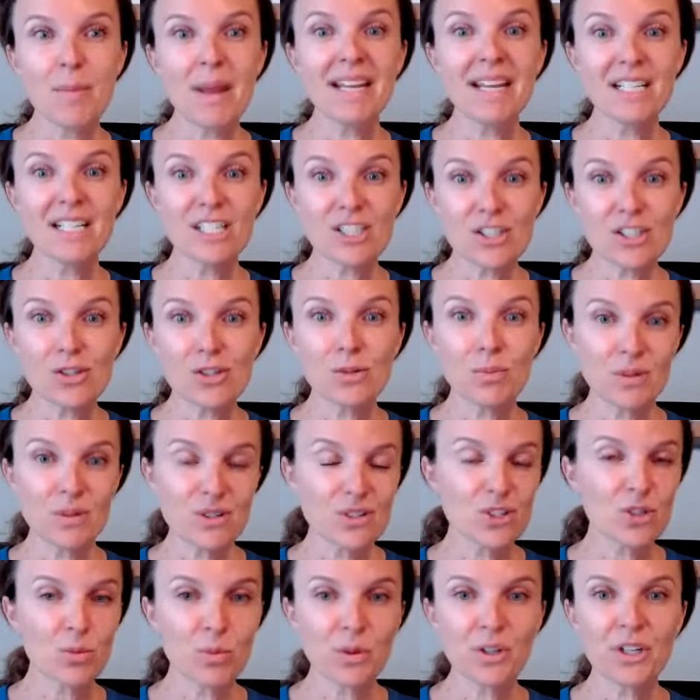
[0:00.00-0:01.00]
to make it
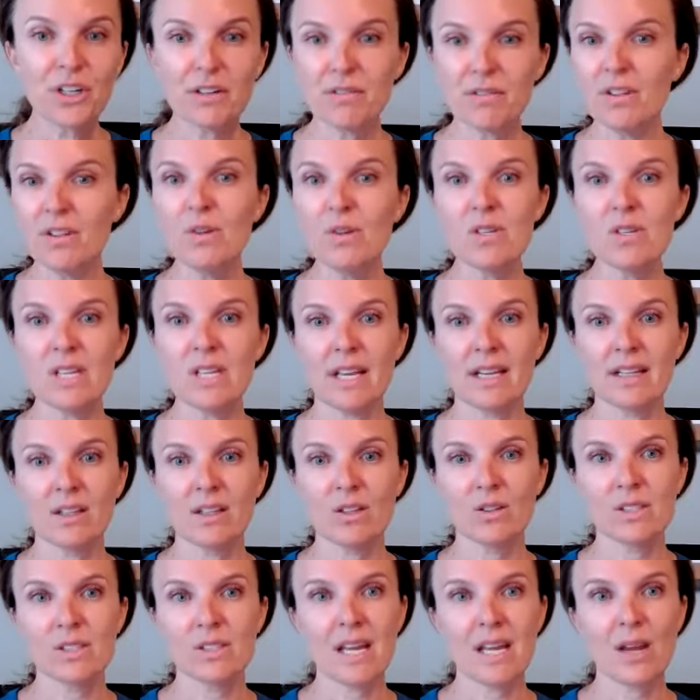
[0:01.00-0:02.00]
super, super
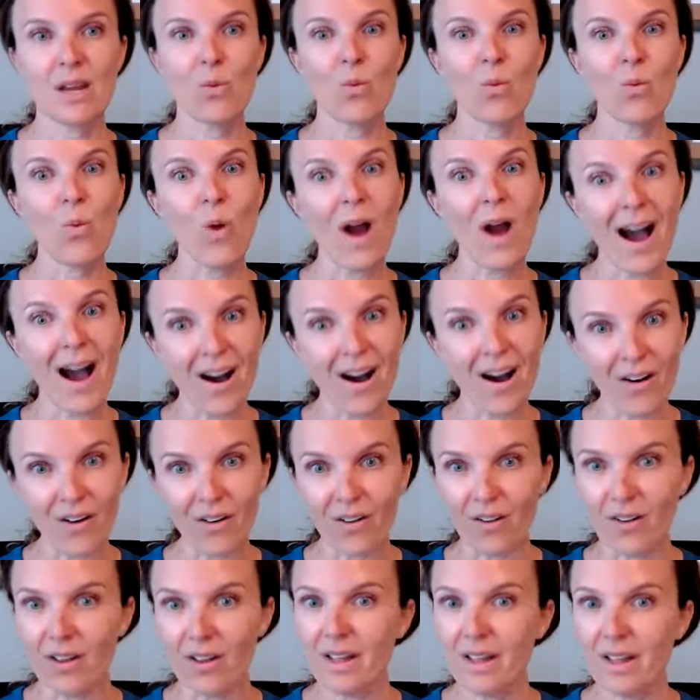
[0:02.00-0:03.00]
confusing. They'll say,
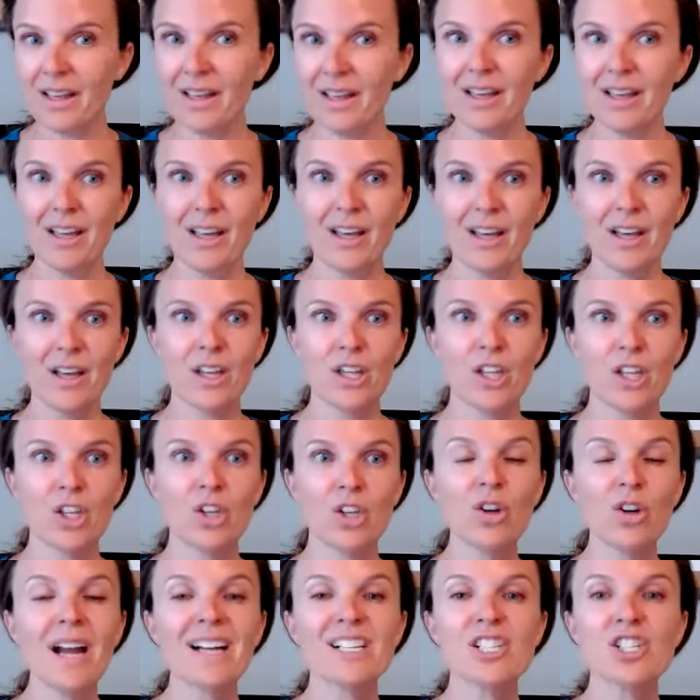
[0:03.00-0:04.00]
well,
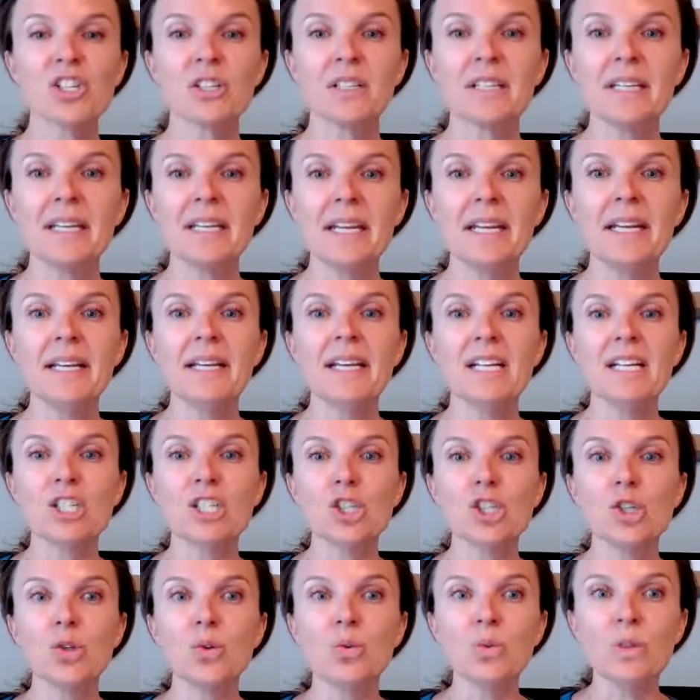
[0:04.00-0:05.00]
you're actually
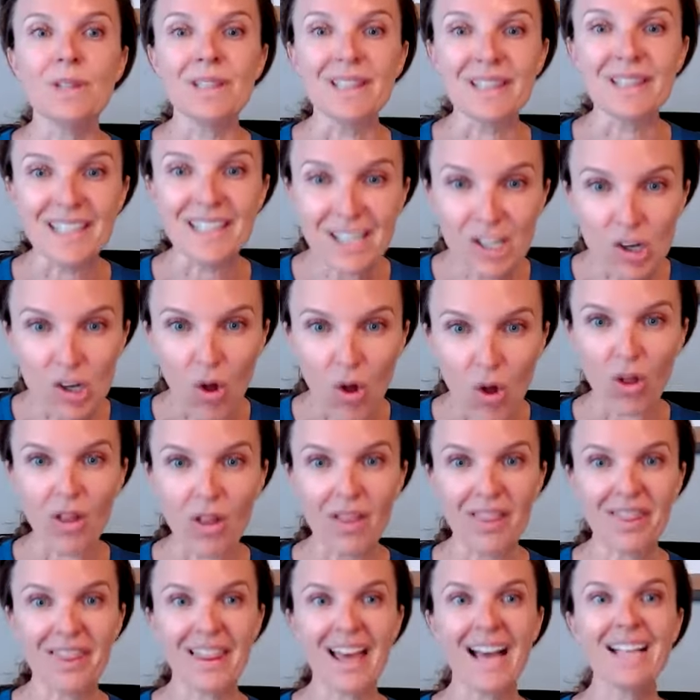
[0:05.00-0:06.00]
eating too
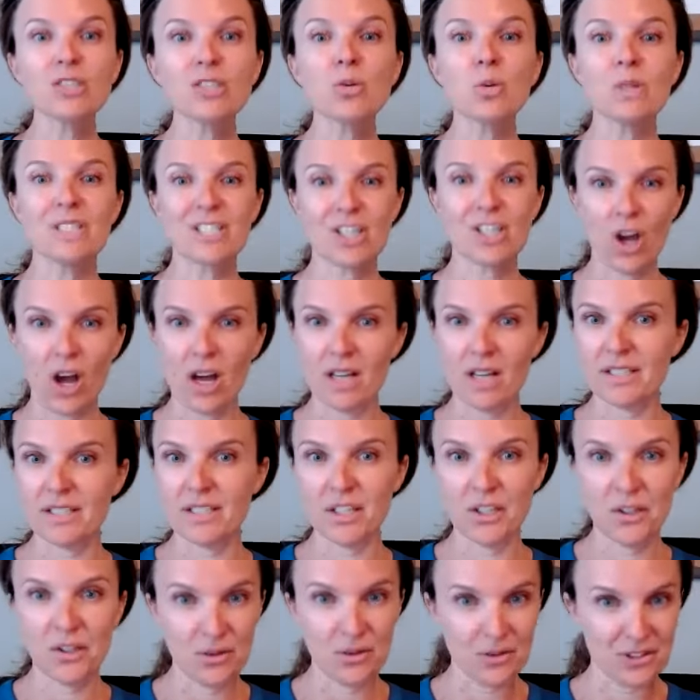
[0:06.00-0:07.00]
little. That's what's
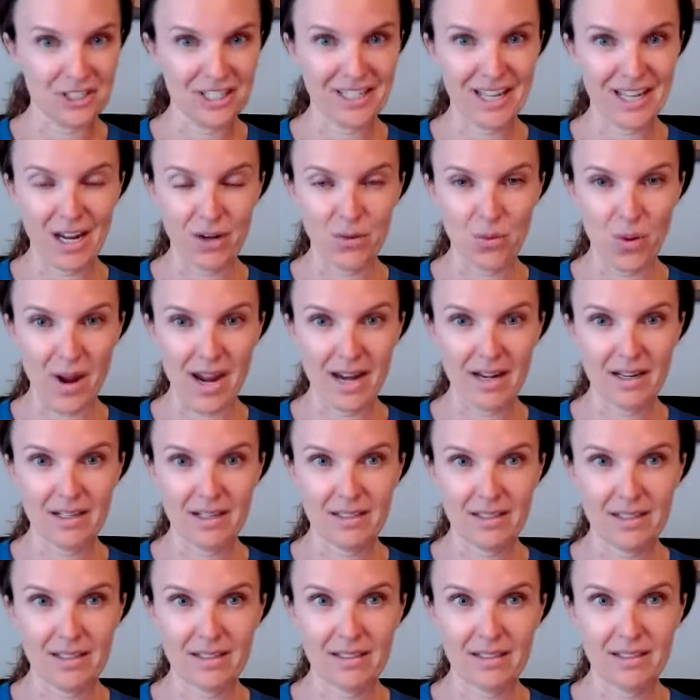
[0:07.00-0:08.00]
causing you to gain
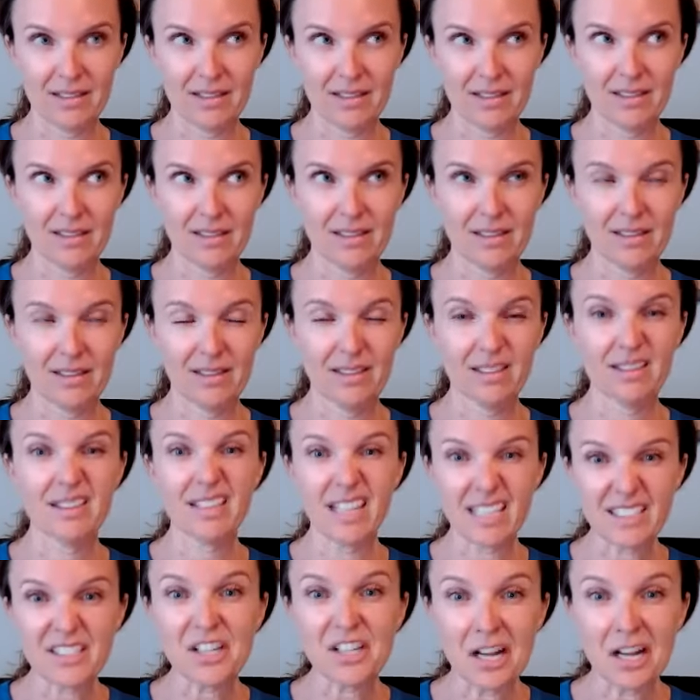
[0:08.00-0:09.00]
weight.
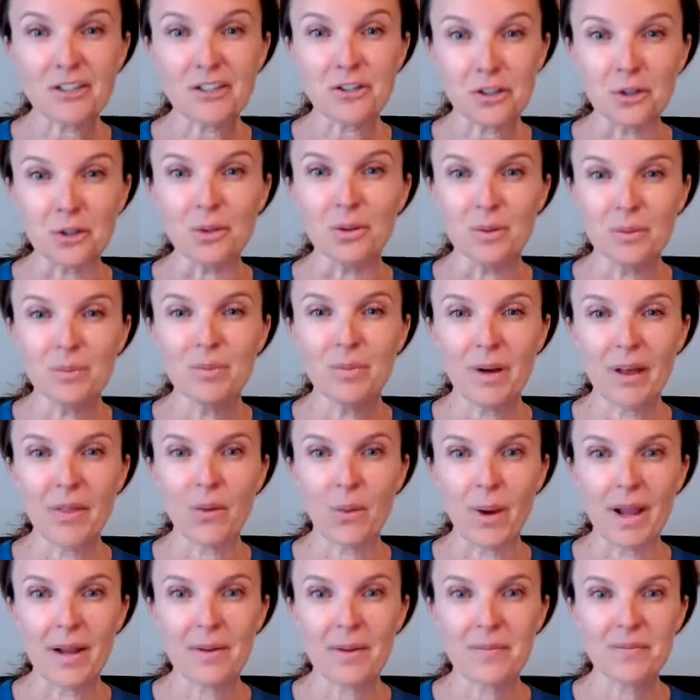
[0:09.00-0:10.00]
That's not true,
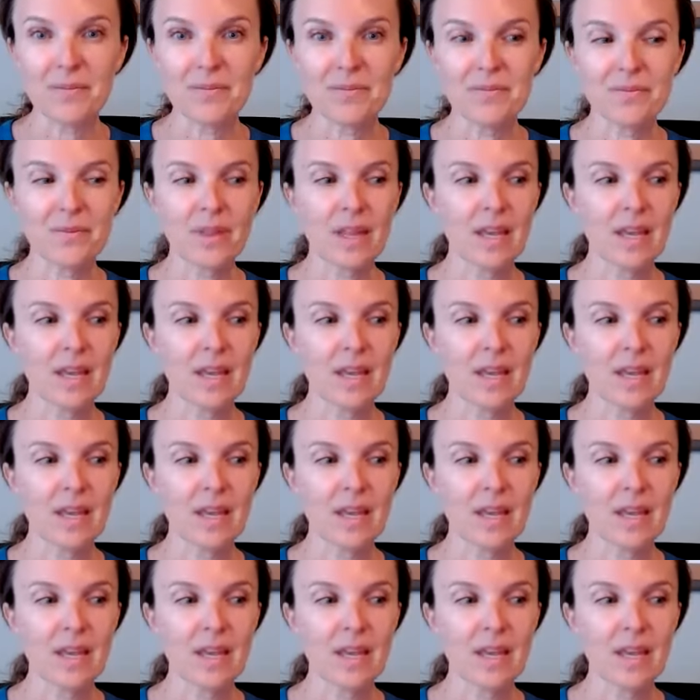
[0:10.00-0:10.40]
by the way.